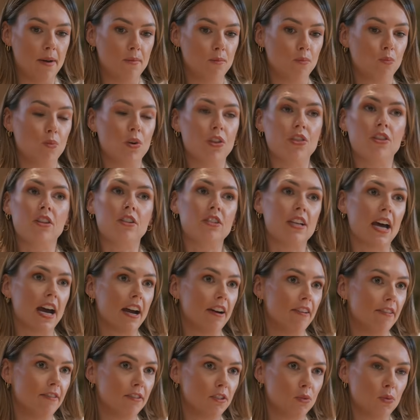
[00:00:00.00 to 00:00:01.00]
with the
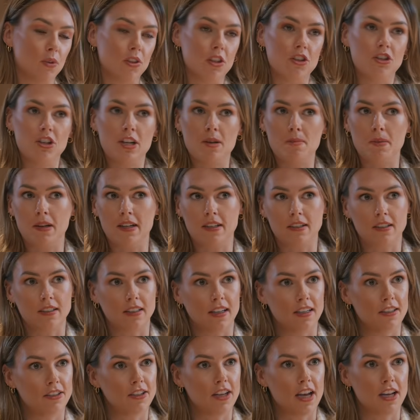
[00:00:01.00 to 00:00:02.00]
tariffs, with the
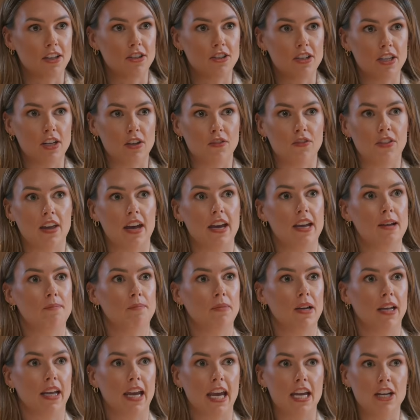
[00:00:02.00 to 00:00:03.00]
geopolitical uncertainty of their
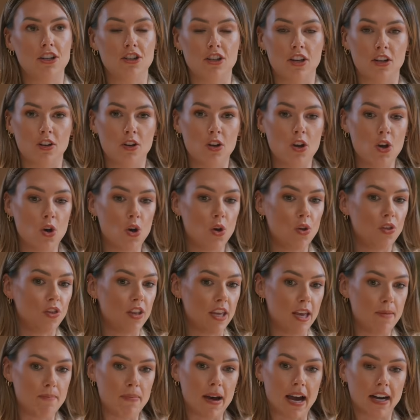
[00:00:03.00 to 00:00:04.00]
implication,
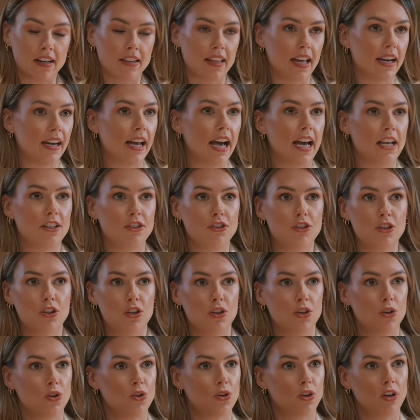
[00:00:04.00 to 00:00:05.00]
the impact that has to
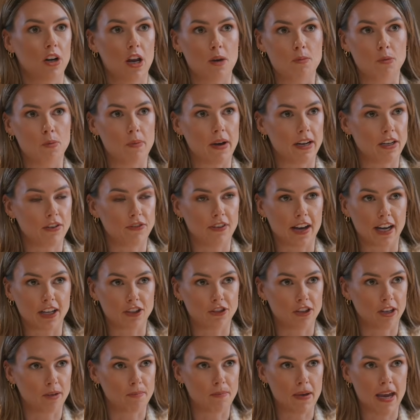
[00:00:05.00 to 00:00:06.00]
your global
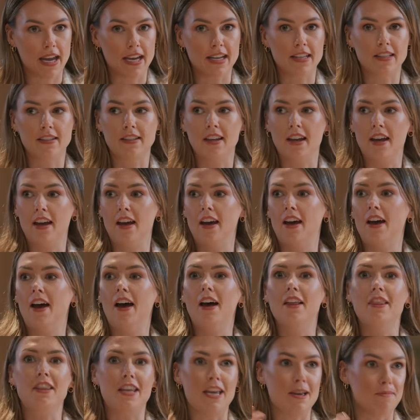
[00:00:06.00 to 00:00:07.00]
manufacturing base,
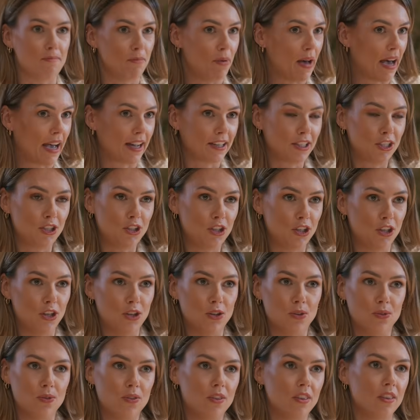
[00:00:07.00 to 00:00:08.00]
the impact
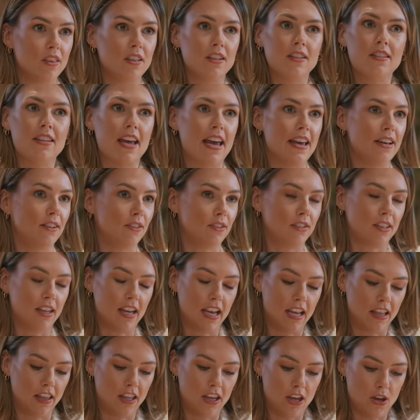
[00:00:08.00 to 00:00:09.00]
to the sales
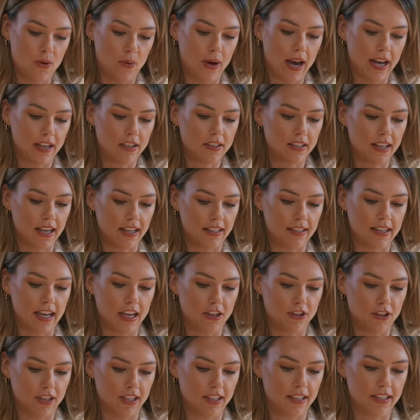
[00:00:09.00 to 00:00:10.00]
in the US, et
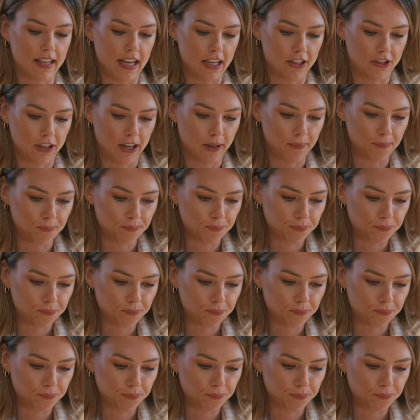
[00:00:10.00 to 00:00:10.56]
cetera, et cetera.